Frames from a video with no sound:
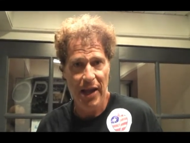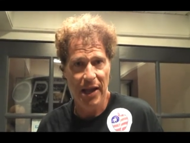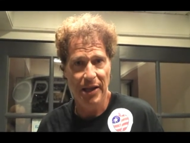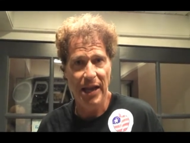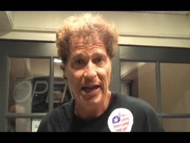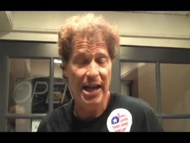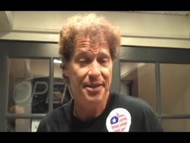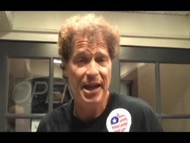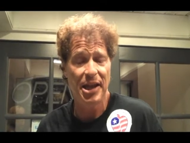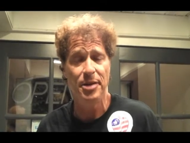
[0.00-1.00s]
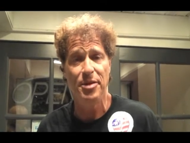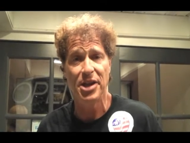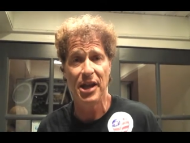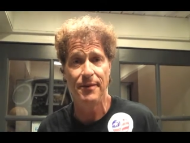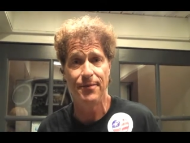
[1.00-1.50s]
And, and I thank him
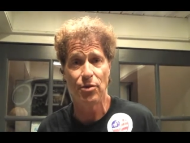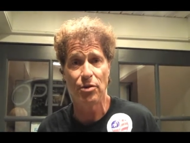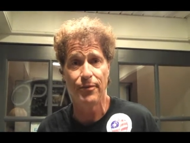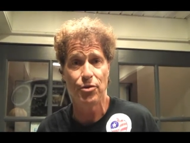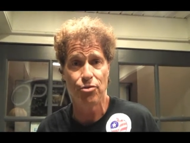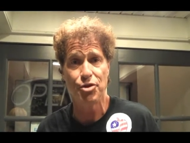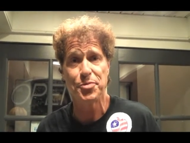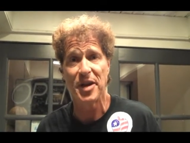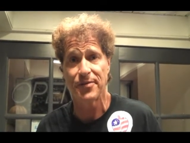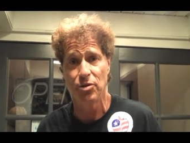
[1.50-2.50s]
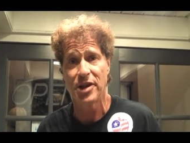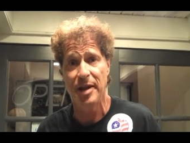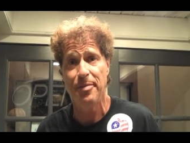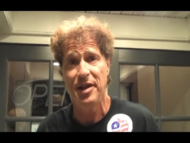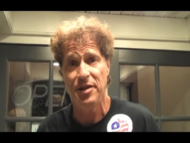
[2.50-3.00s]
again for, for the respectful
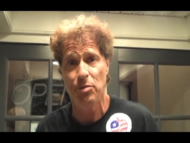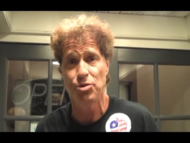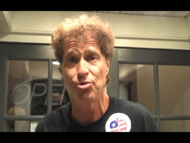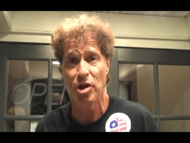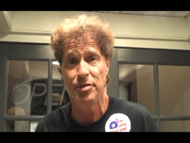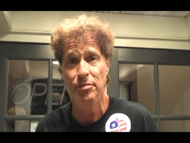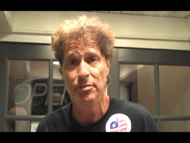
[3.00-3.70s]
campaign that was run.